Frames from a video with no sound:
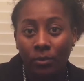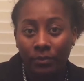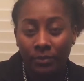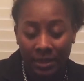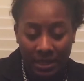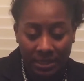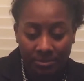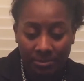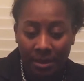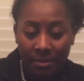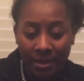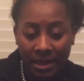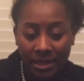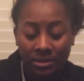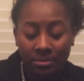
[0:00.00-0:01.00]
that's my
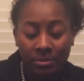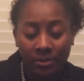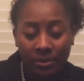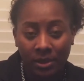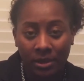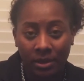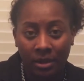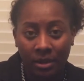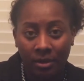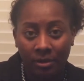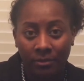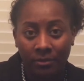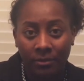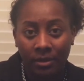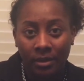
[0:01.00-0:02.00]
maximum cutoff,
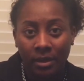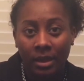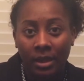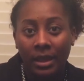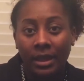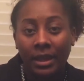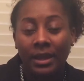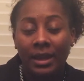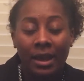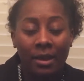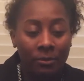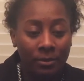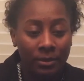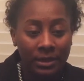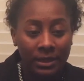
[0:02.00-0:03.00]
and I
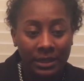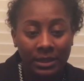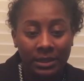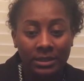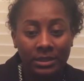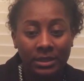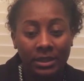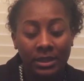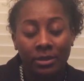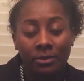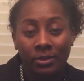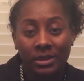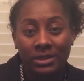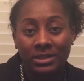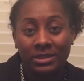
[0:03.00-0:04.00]
would need to get
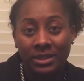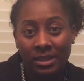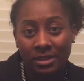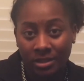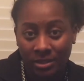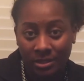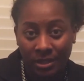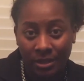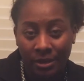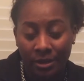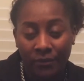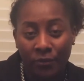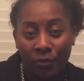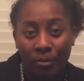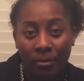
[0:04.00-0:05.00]
what's
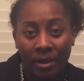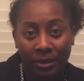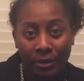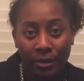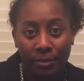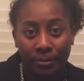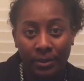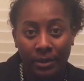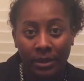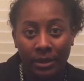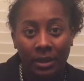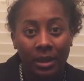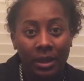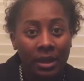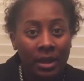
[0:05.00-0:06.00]
necessary for my
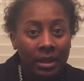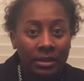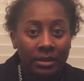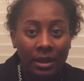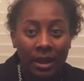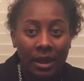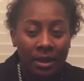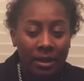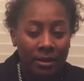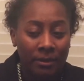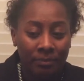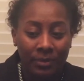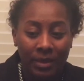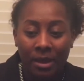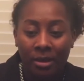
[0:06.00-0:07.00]
company.
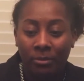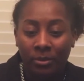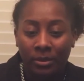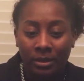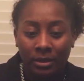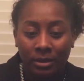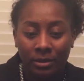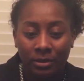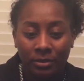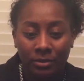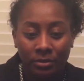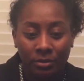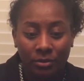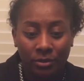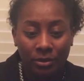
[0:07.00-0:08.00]
I would
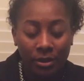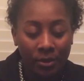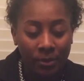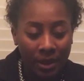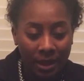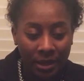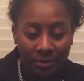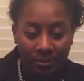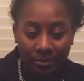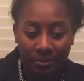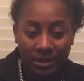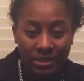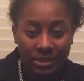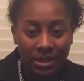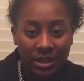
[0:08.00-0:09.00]
know how to
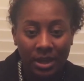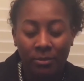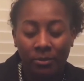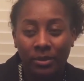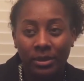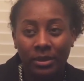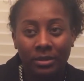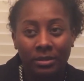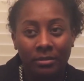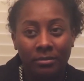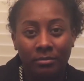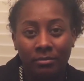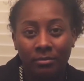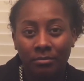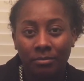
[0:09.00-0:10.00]
budget. I
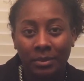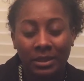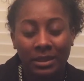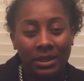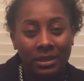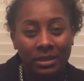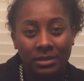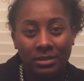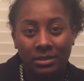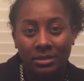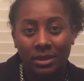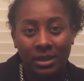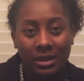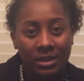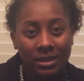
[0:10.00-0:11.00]
wouldn't be getting
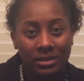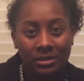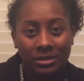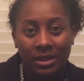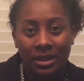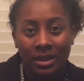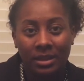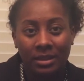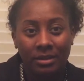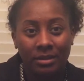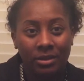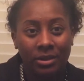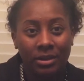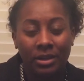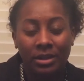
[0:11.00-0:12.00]
things that
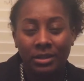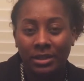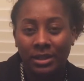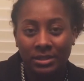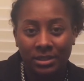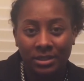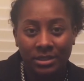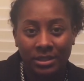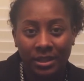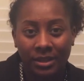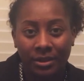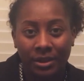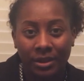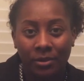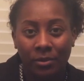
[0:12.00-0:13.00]
are
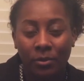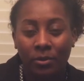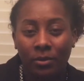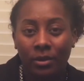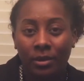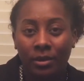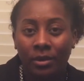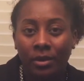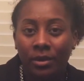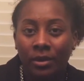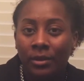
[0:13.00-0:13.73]
unnecessary, or